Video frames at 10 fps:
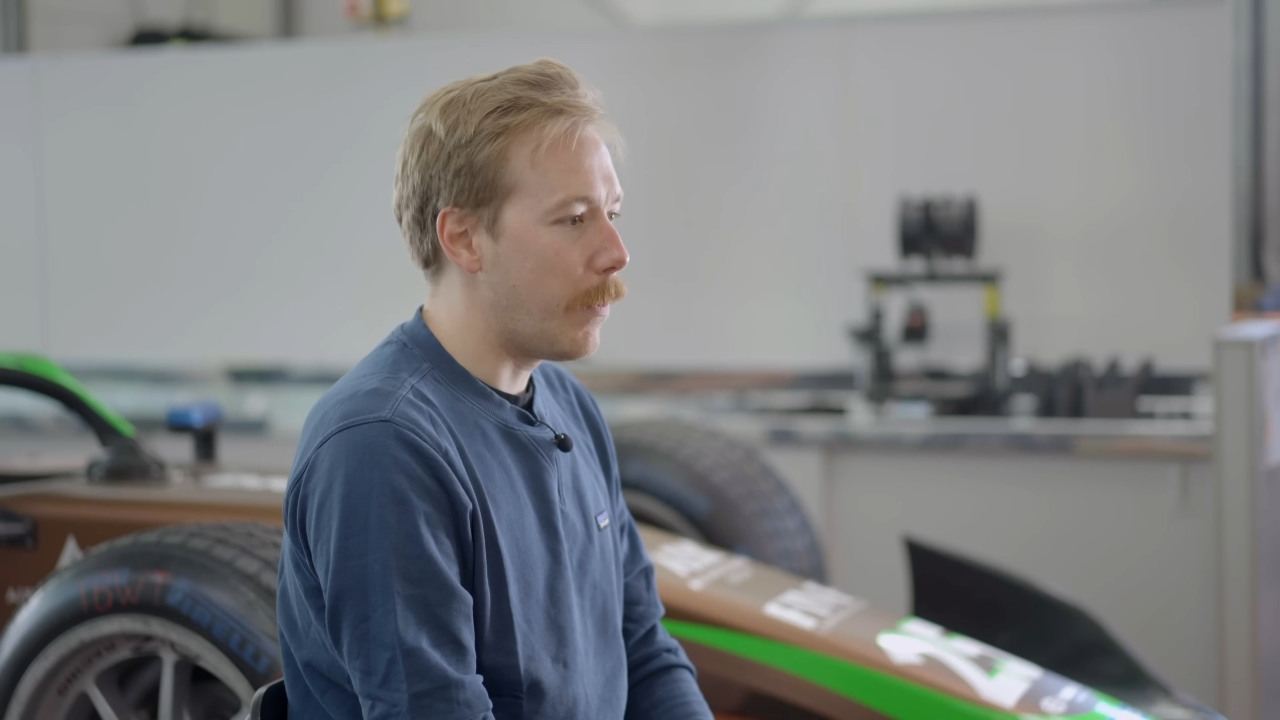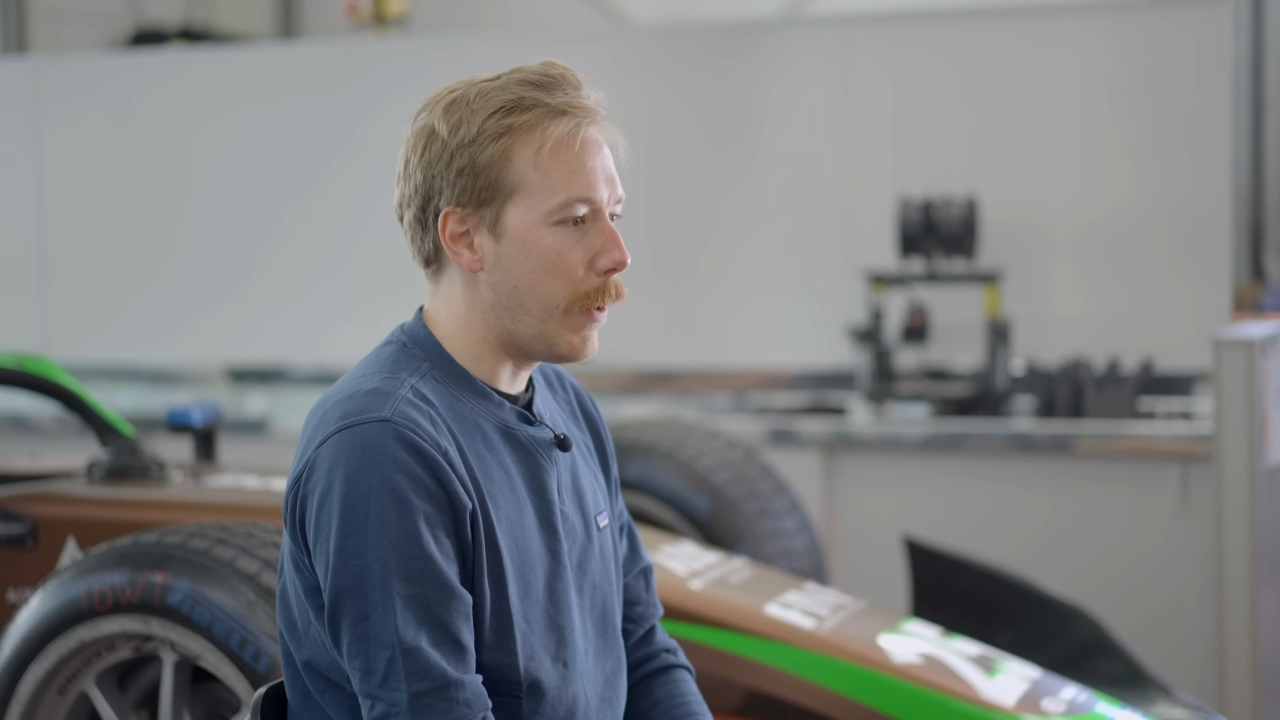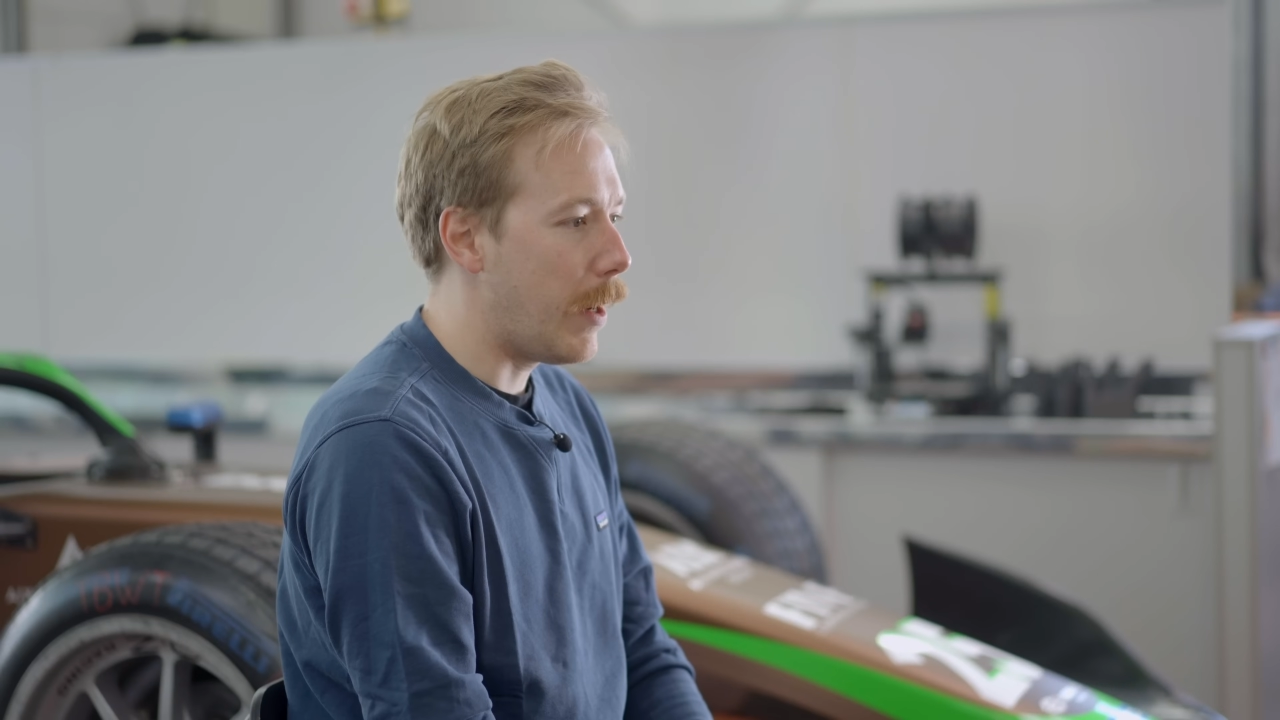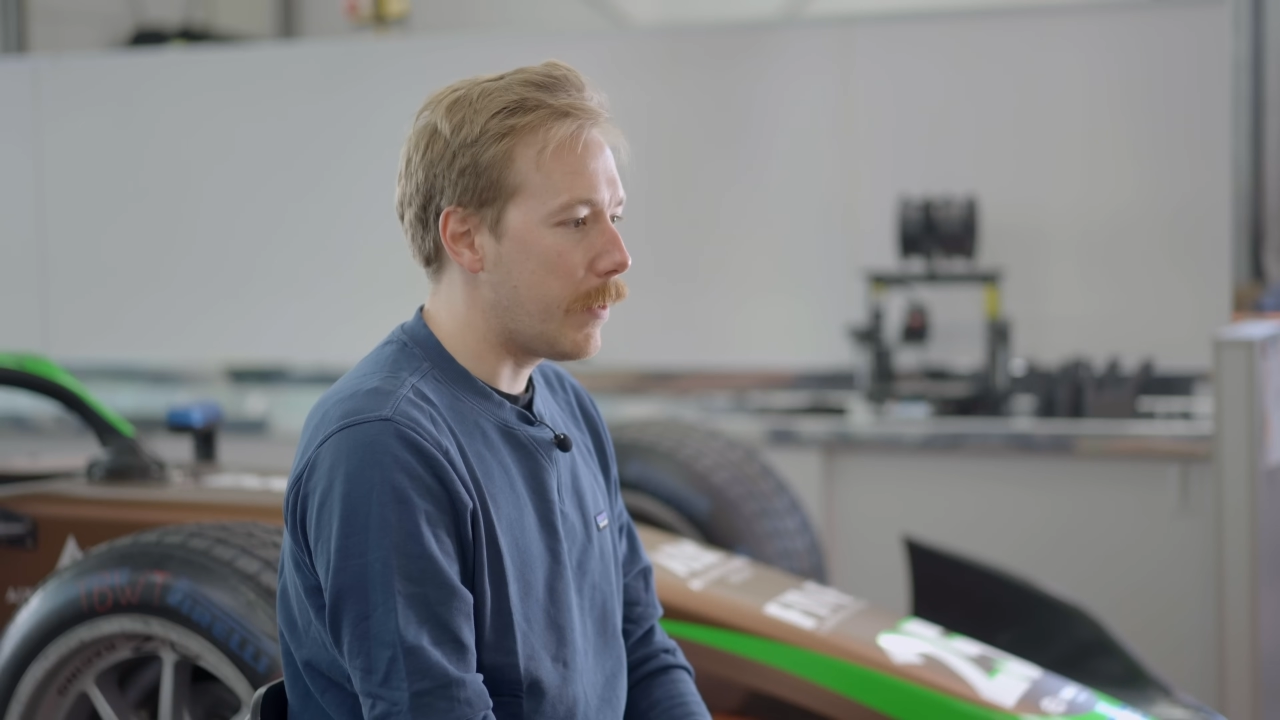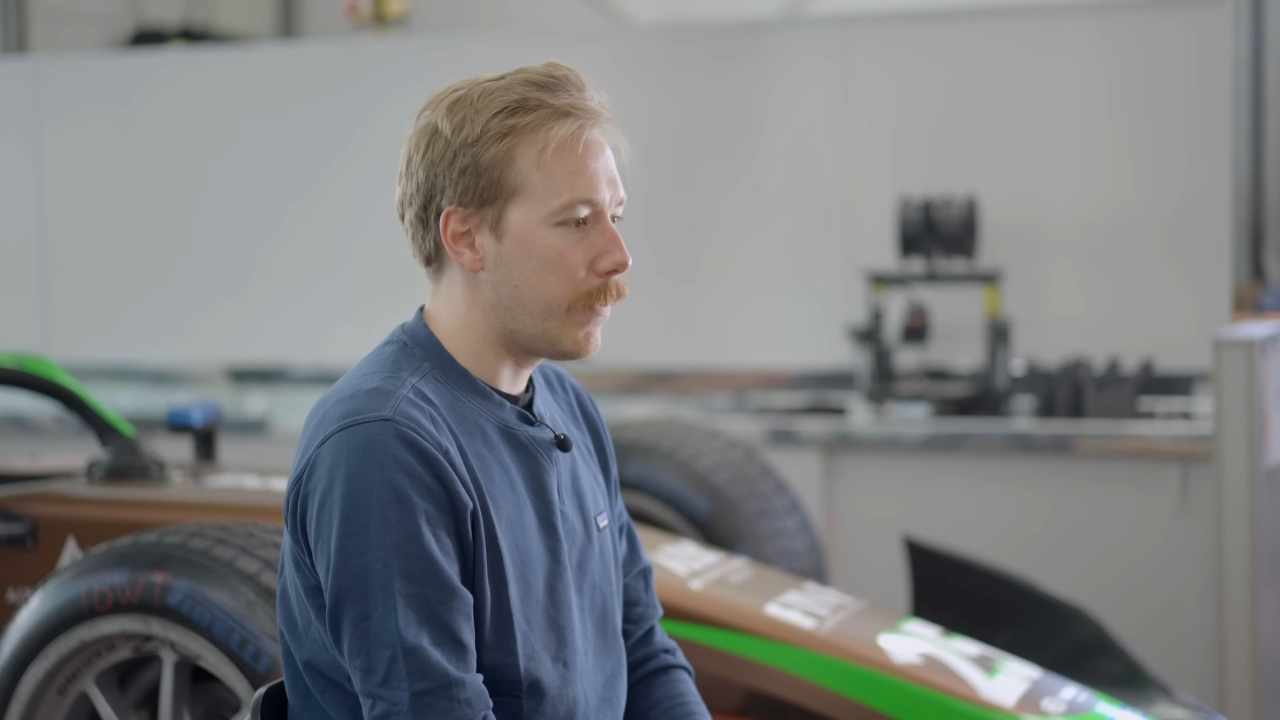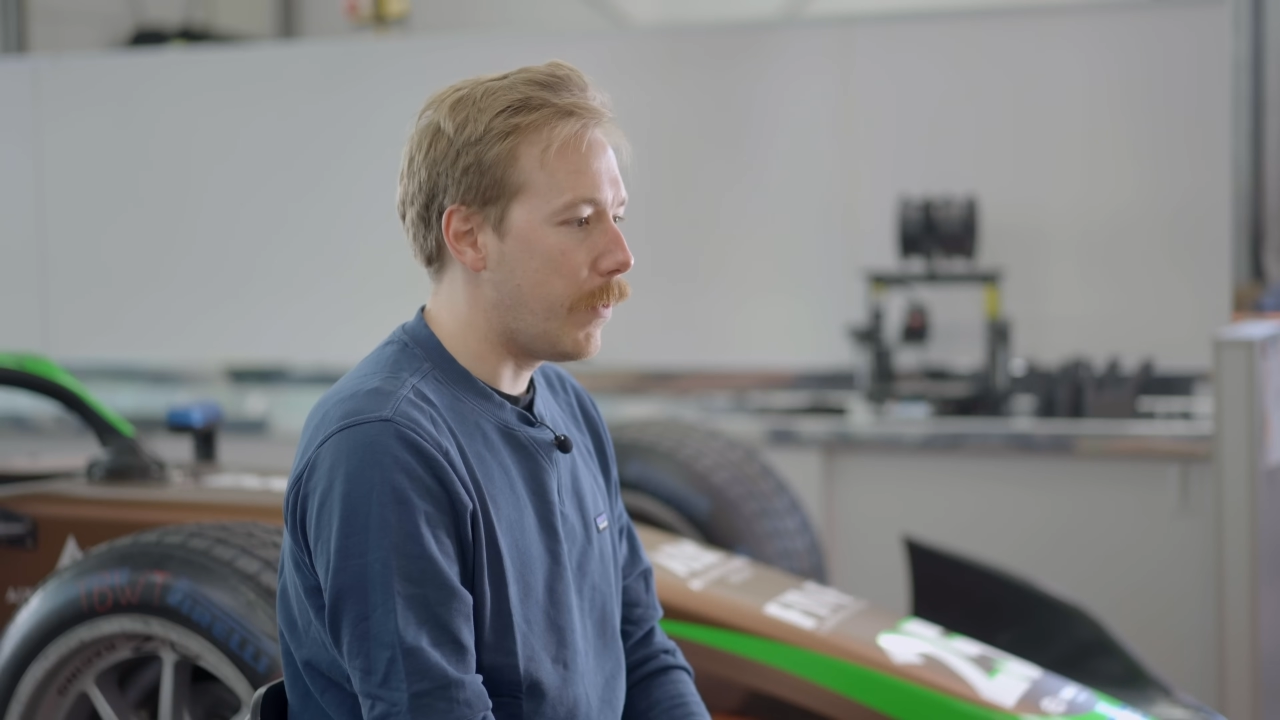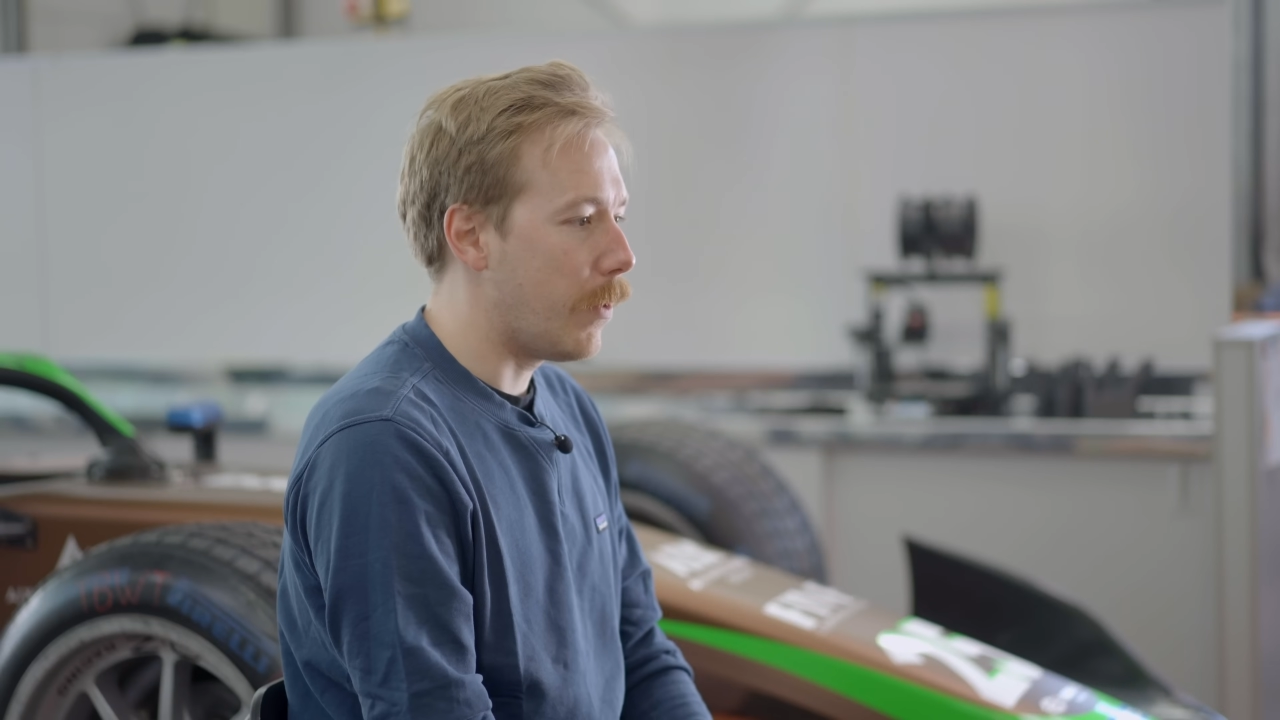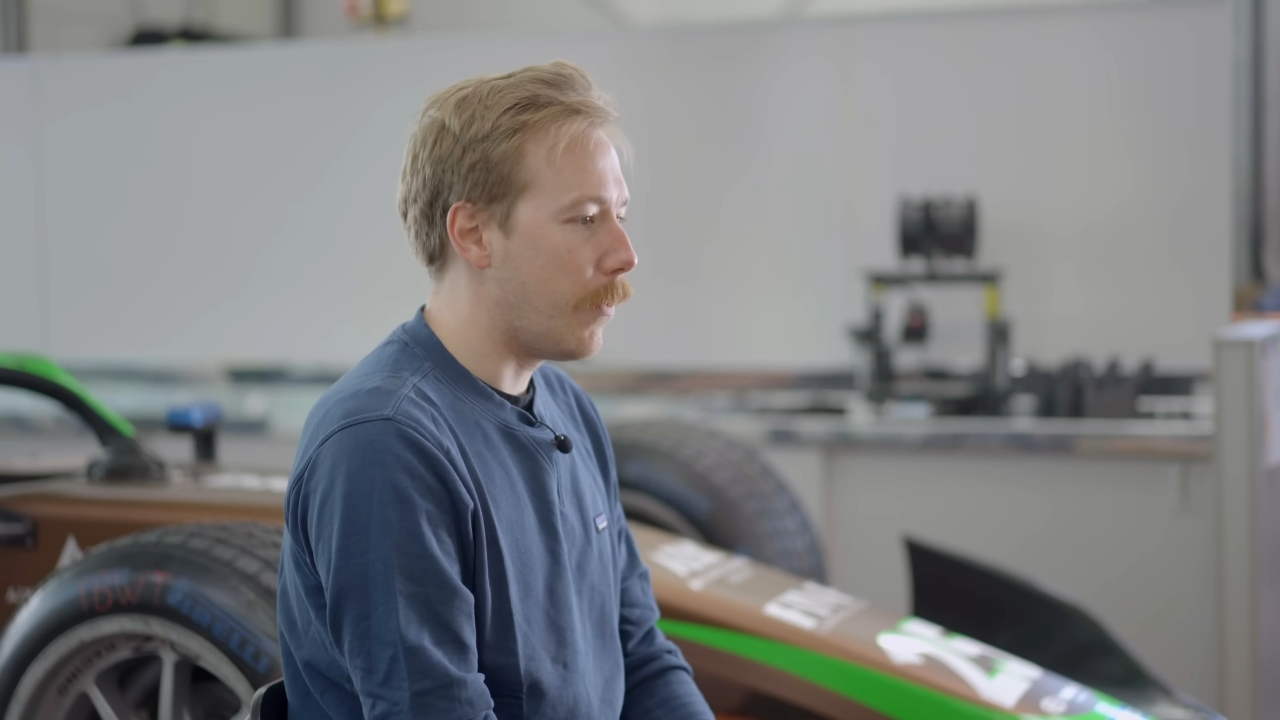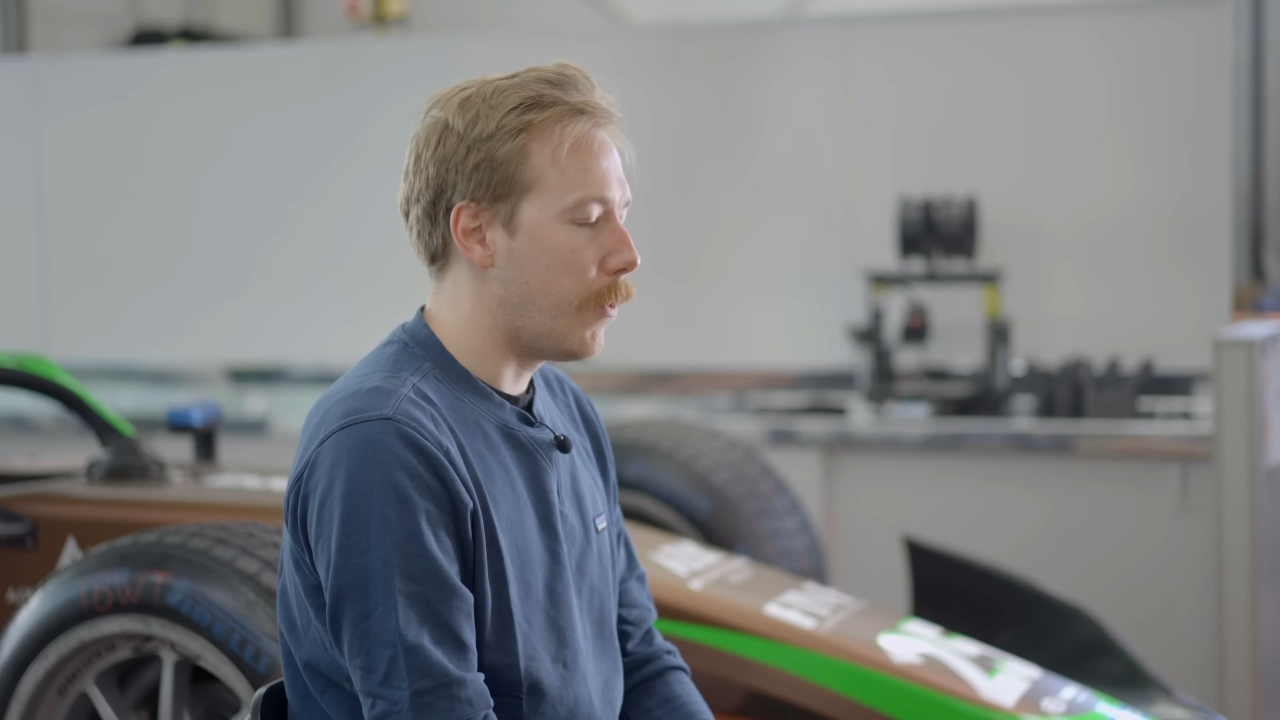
parts for